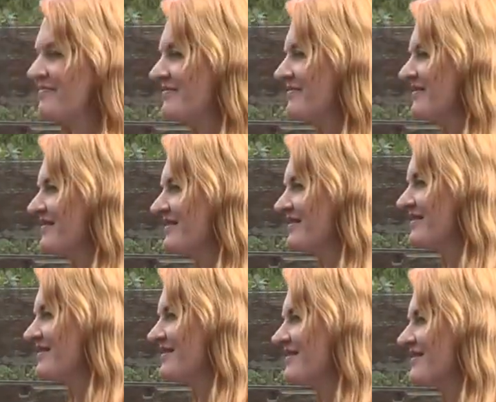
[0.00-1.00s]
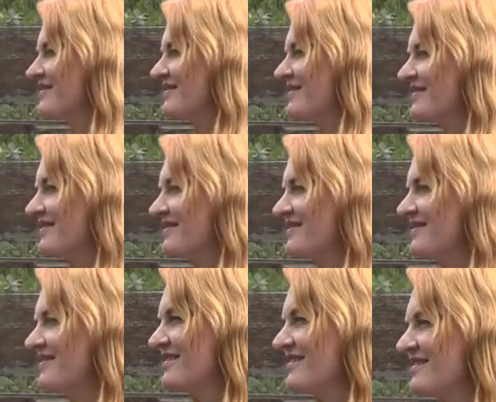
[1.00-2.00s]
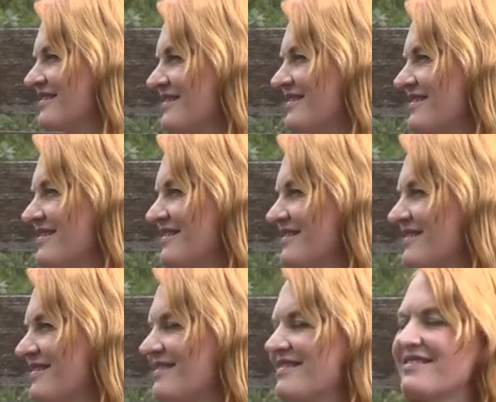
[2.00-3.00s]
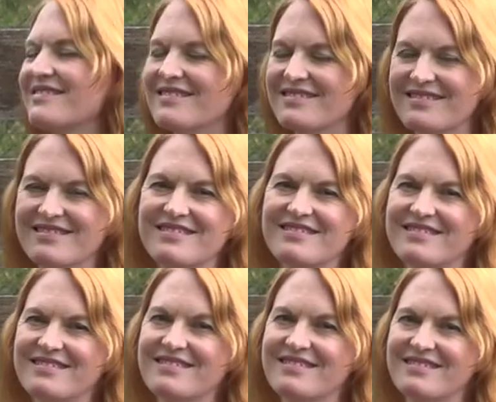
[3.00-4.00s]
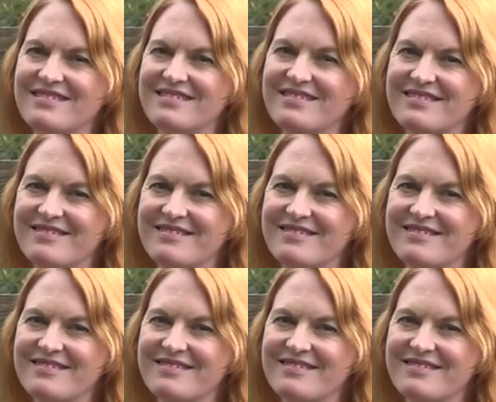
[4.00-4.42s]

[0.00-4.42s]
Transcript: (not speaking)